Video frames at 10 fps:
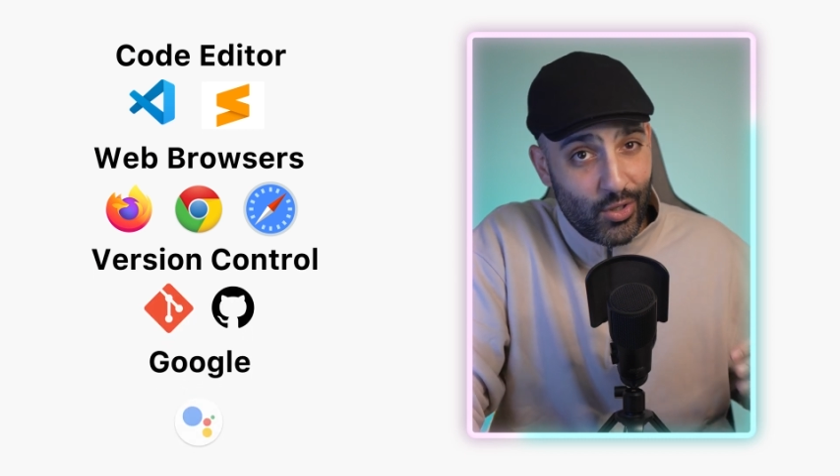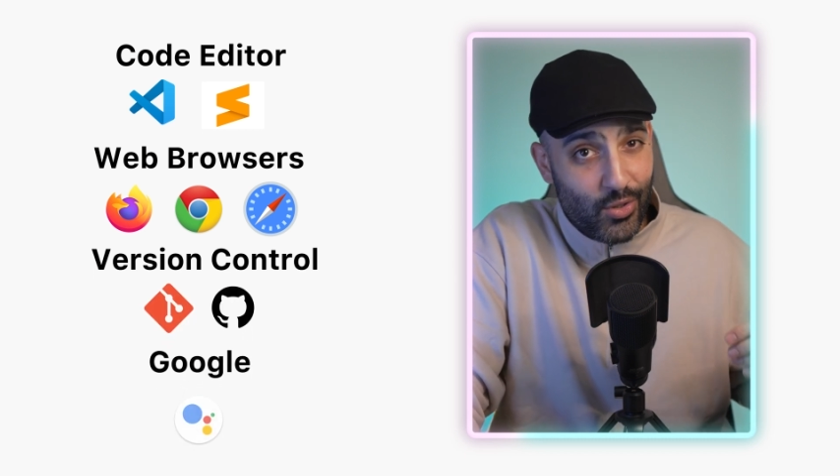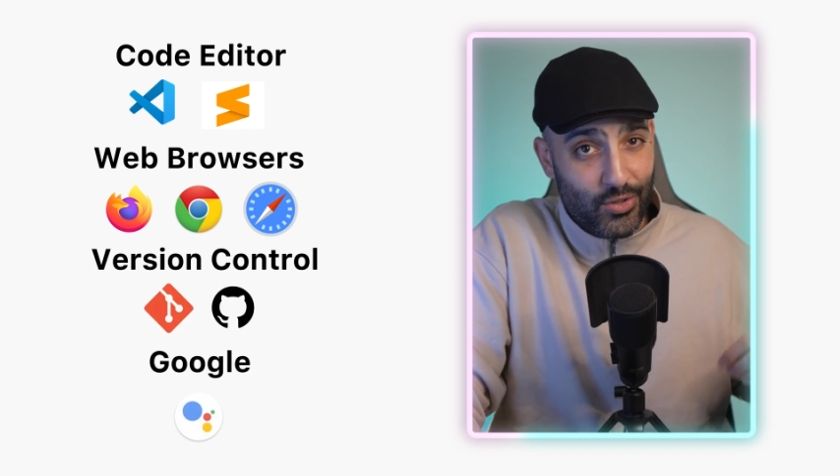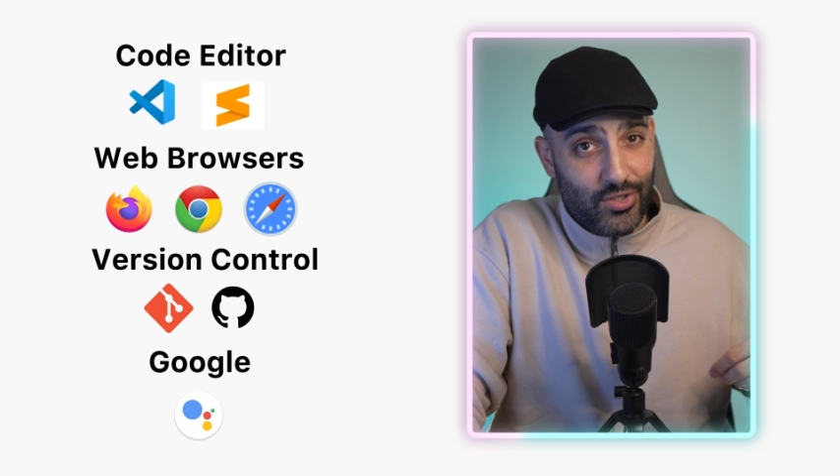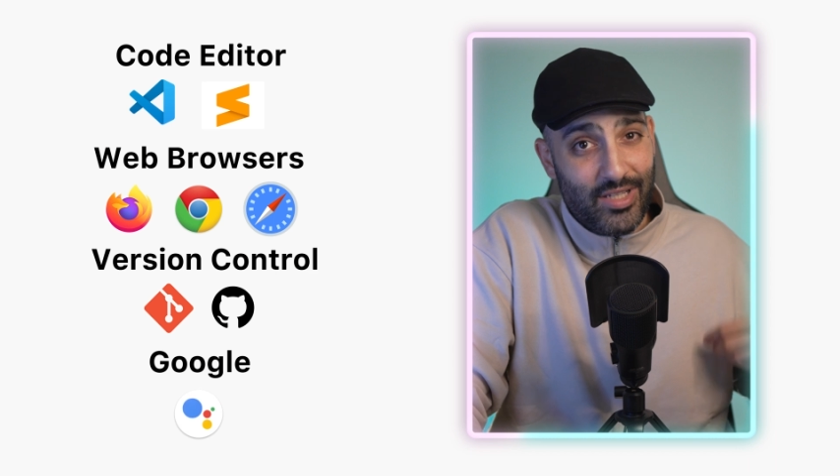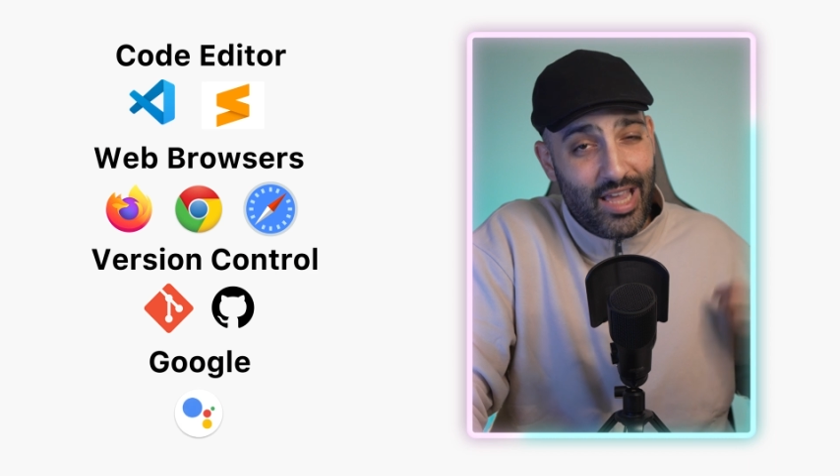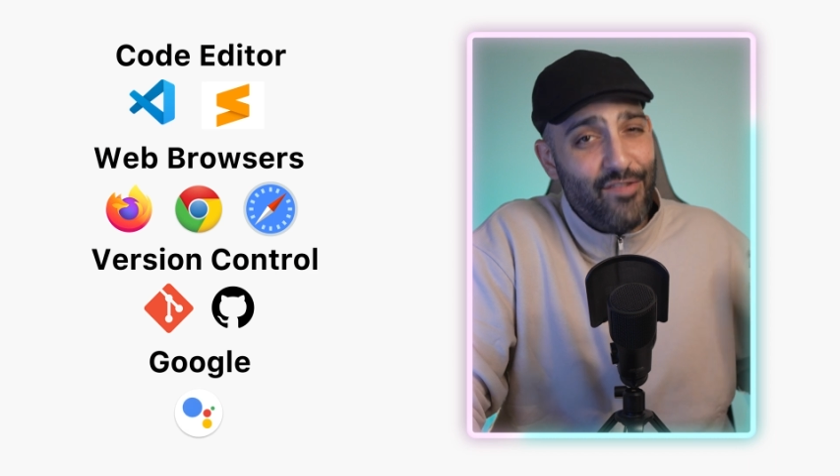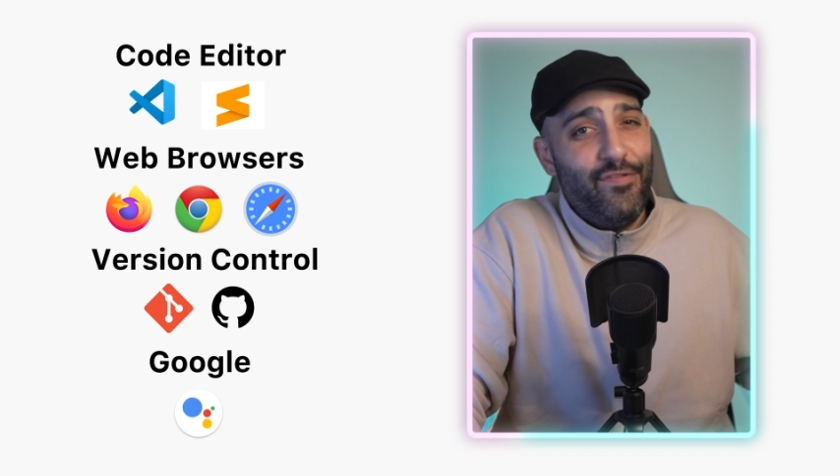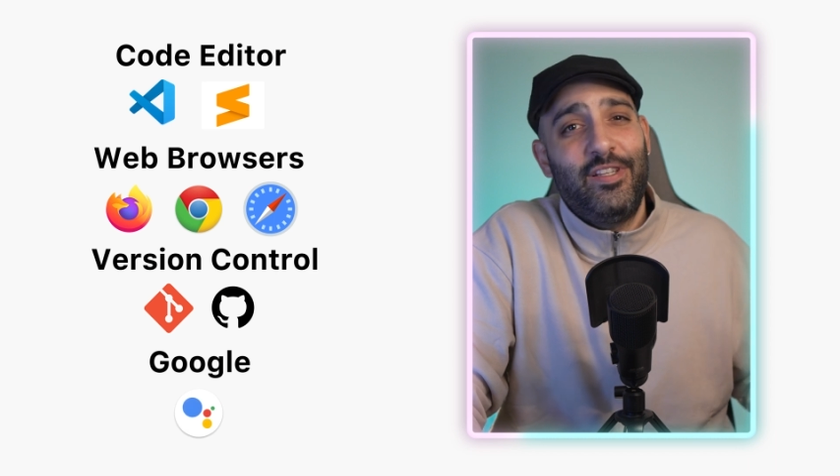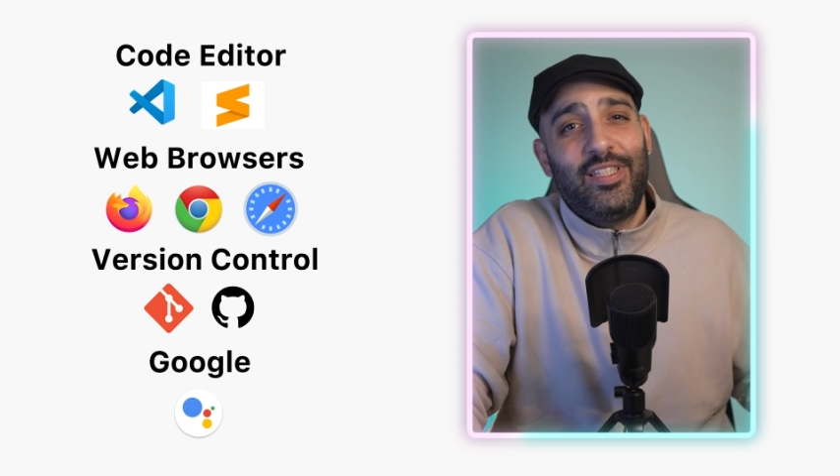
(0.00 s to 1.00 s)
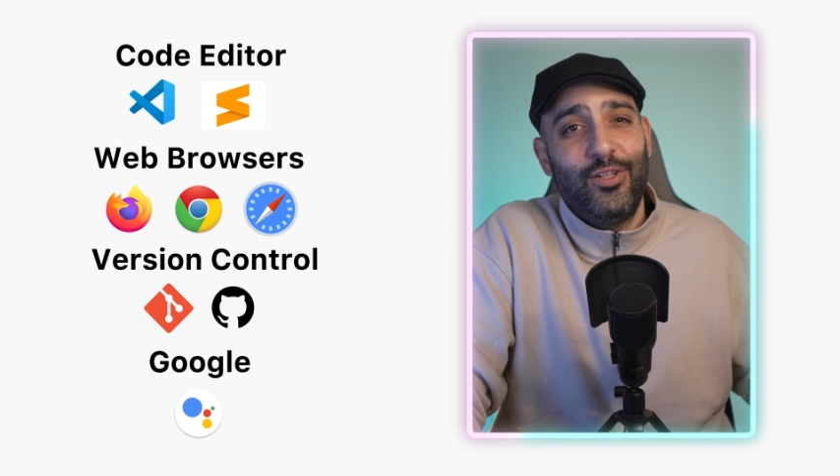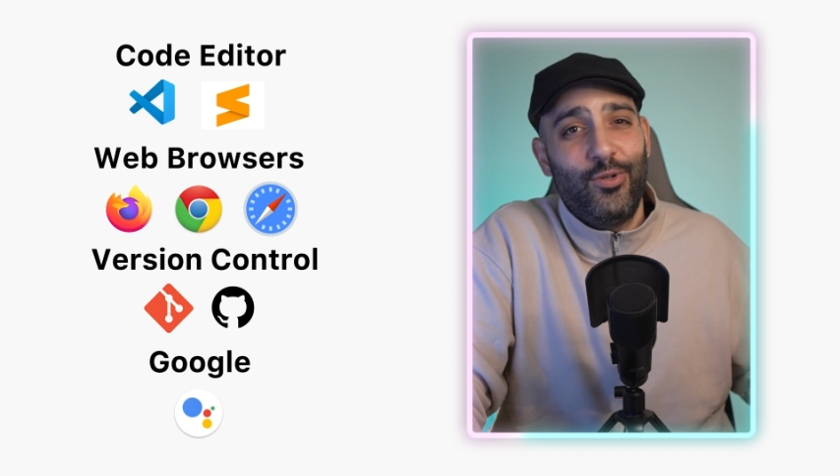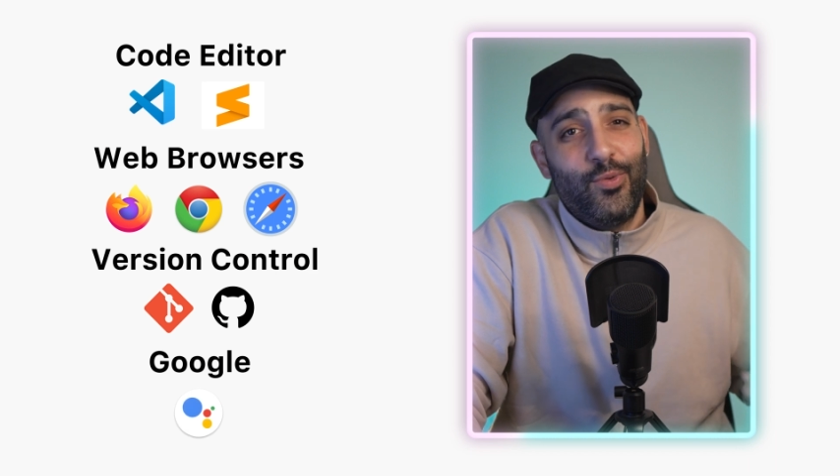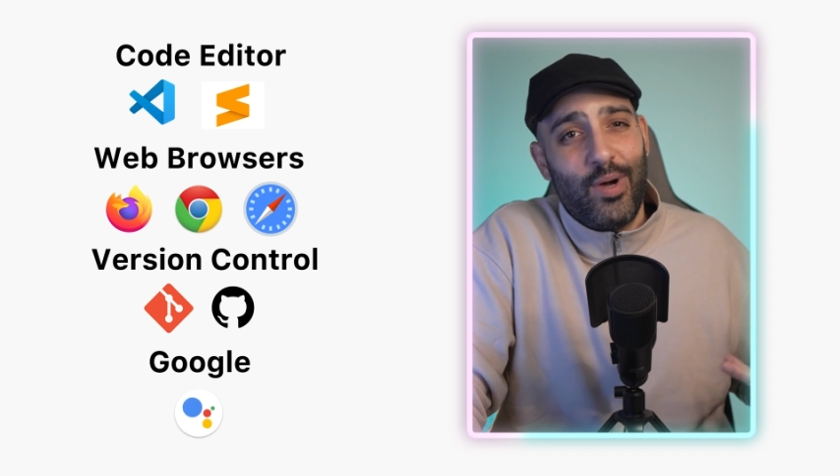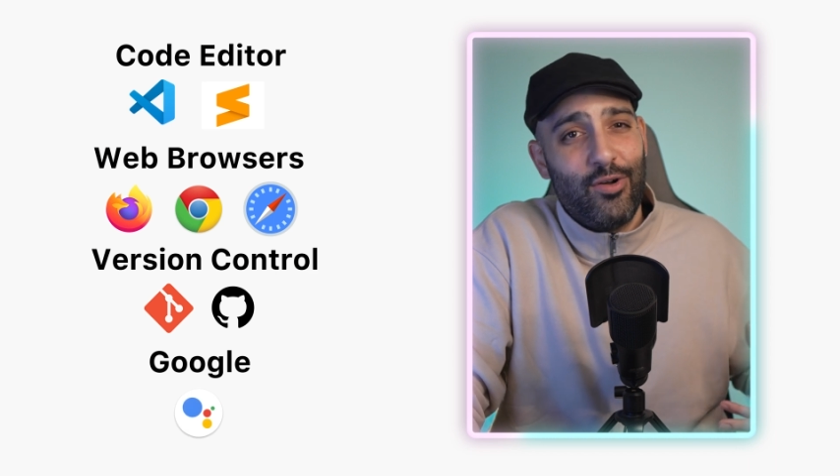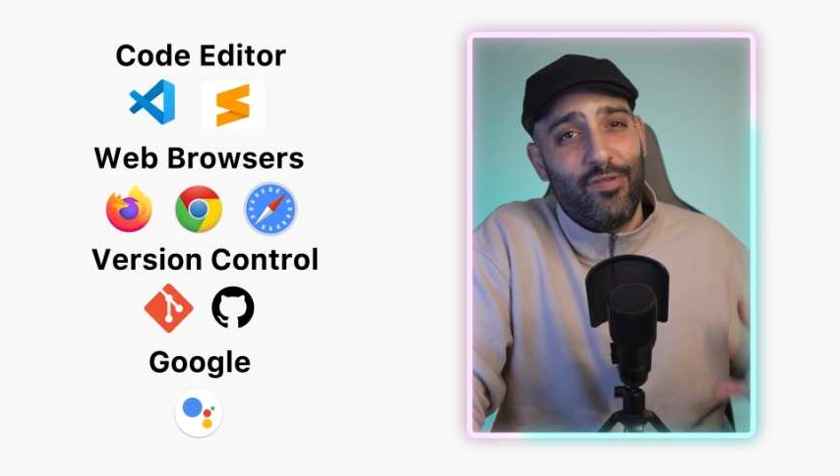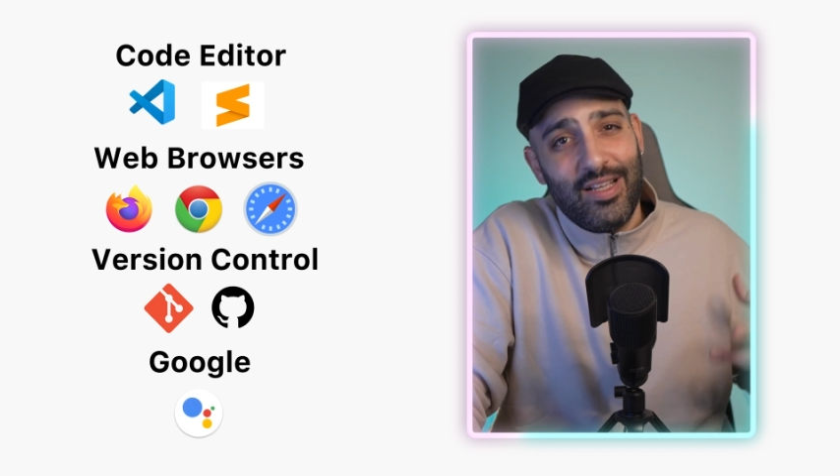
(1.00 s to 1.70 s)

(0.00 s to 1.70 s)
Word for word: because every single one of